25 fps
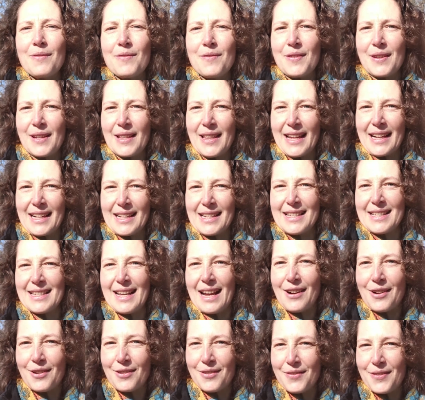feel like a
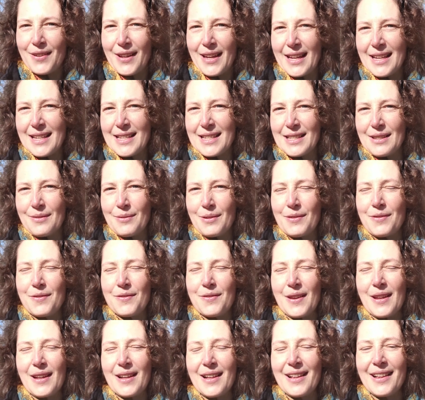sacrifice, that would
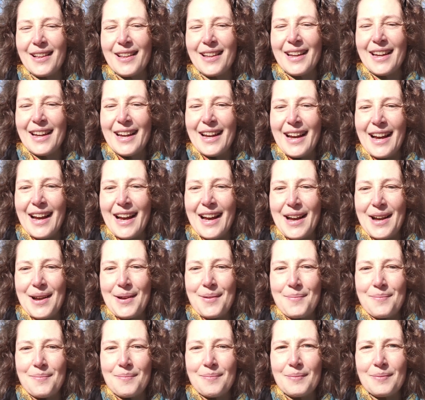feel
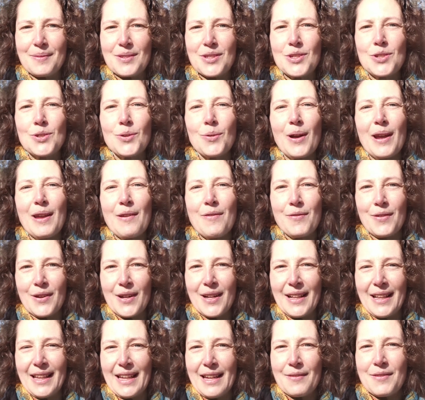
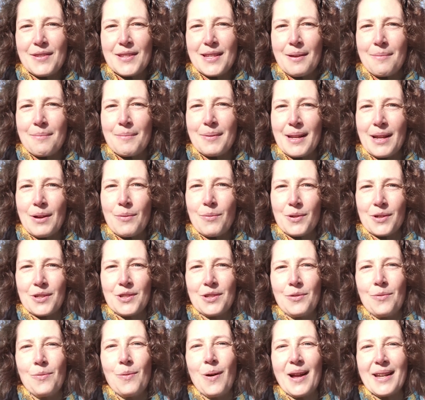joyful if somebody were
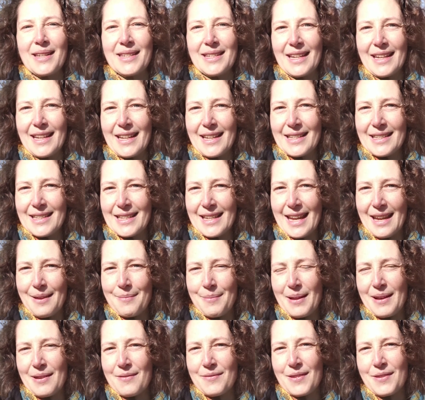to want it and to get
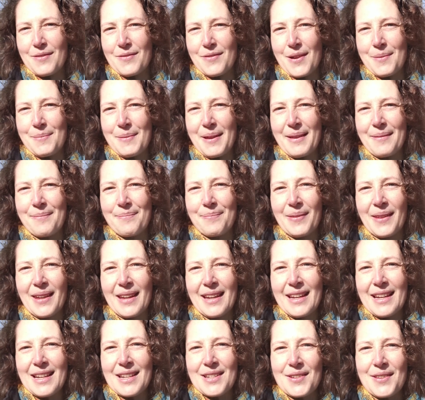benefit from it.
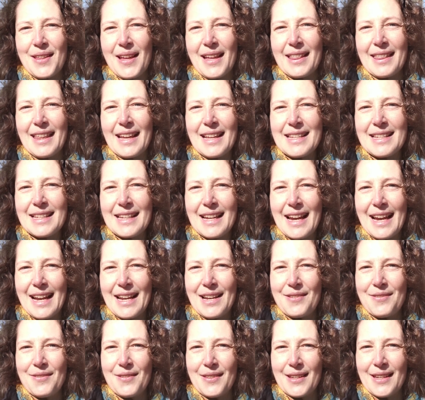So that's
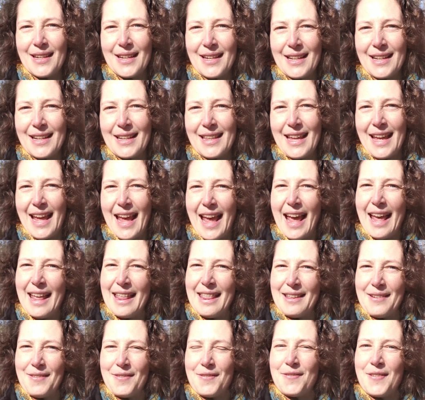kind of
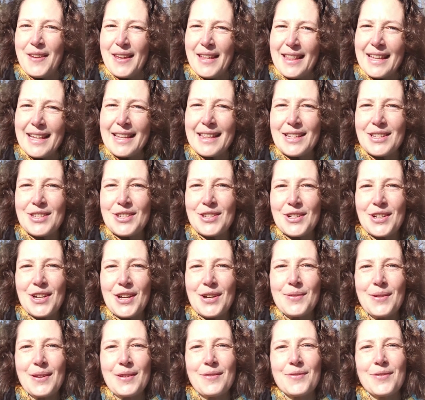the feeling that you're
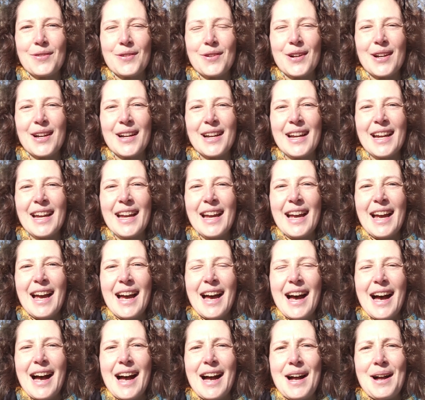going for.
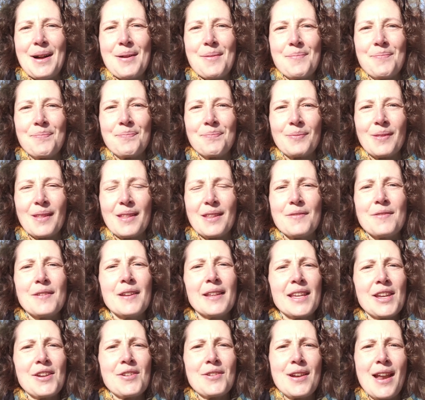The
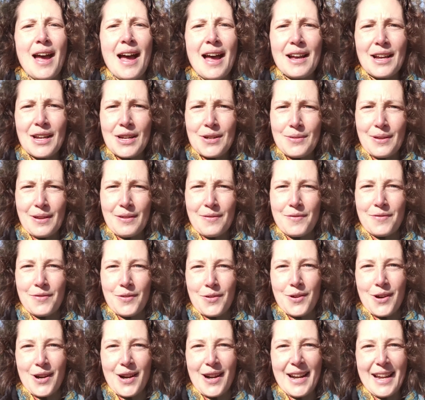feeling you're not going
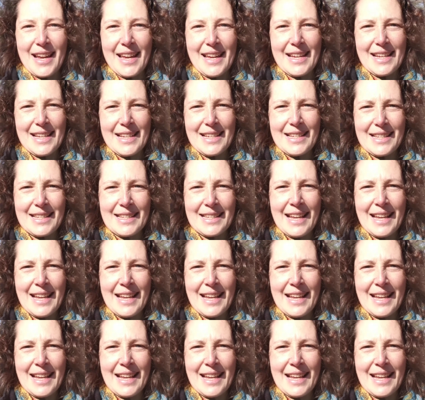for is